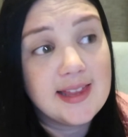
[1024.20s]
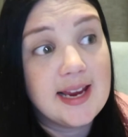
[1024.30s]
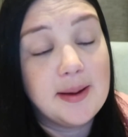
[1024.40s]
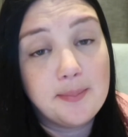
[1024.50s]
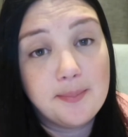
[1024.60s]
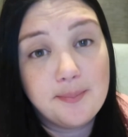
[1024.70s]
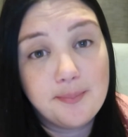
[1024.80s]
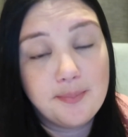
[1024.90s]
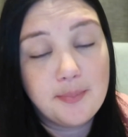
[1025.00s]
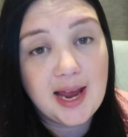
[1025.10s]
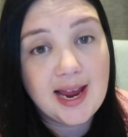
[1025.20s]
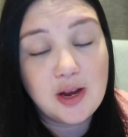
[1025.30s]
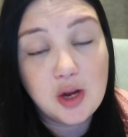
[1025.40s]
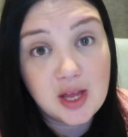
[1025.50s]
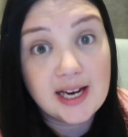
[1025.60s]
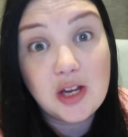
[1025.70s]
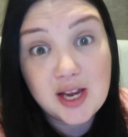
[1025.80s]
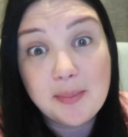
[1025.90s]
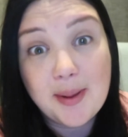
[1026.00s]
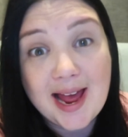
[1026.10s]
they pay, like you
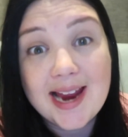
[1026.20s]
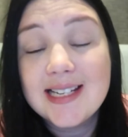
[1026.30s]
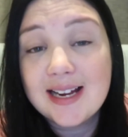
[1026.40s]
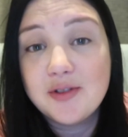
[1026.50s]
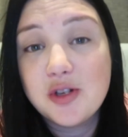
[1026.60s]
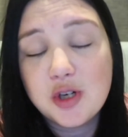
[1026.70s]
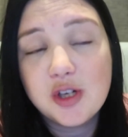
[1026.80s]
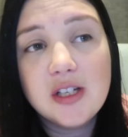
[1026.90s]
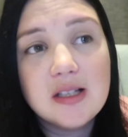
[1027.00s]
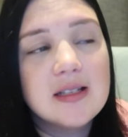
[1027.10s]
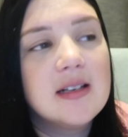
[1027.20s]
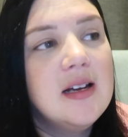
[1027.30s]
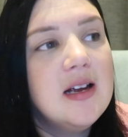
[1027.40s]
get paid to have the students